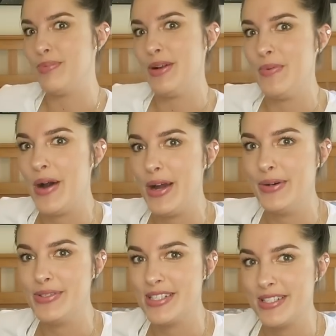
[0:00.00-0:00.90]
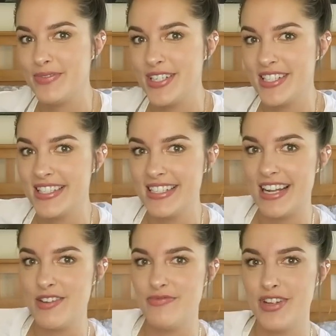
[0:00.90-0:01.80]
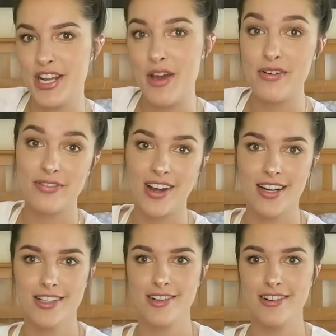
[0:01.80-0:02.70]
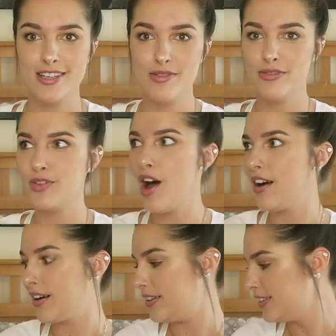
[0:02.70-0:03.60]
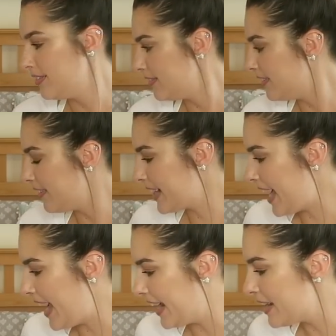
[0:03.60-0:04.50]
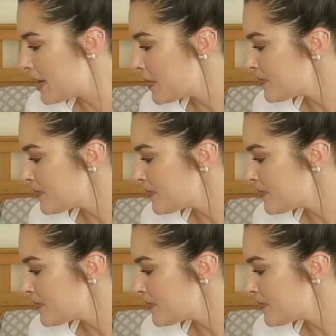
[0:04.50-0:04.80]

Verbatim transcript: been a while since I've done a sit down video. I've kind of turned into a vlogger. Okay.